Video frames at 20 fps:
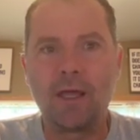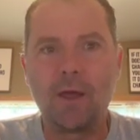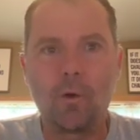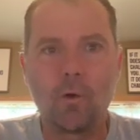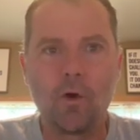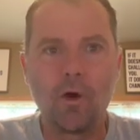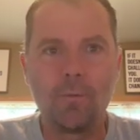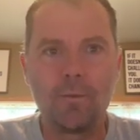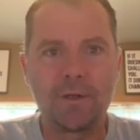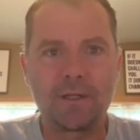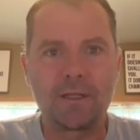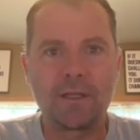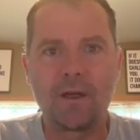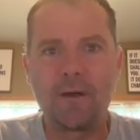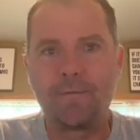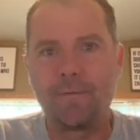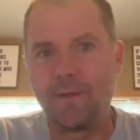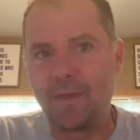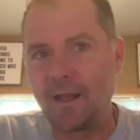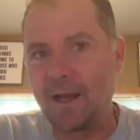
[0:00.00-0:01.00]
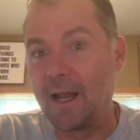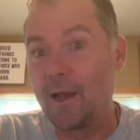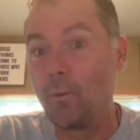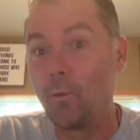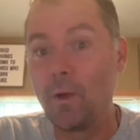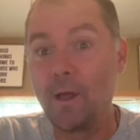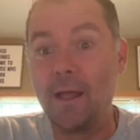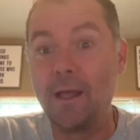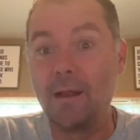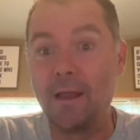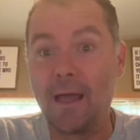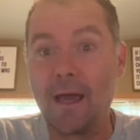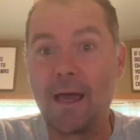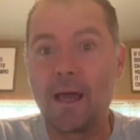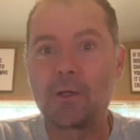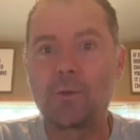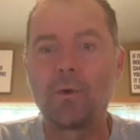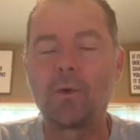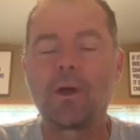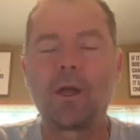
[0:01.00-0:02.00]
horrible stuff and then I read the
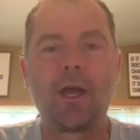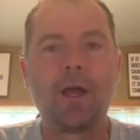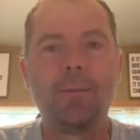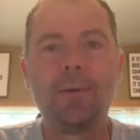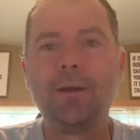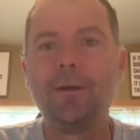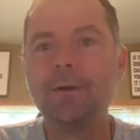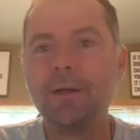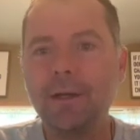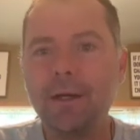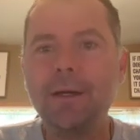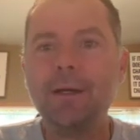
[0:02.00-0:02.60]
actual comment